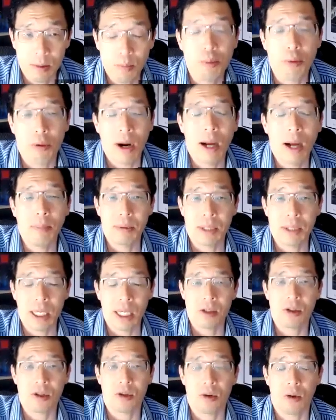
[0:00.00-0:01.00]

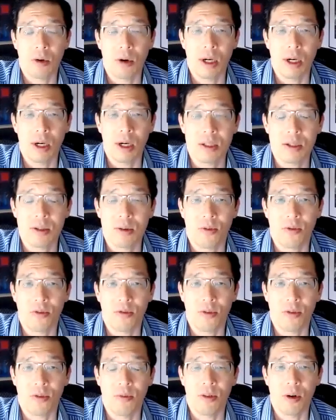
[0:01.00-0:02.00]
prompting stories
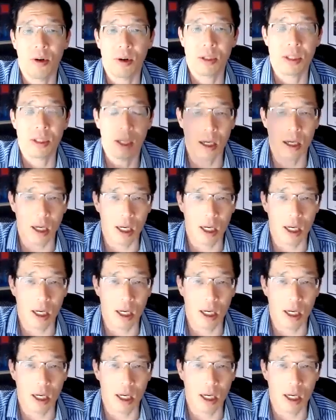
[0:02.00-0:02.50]
from folks?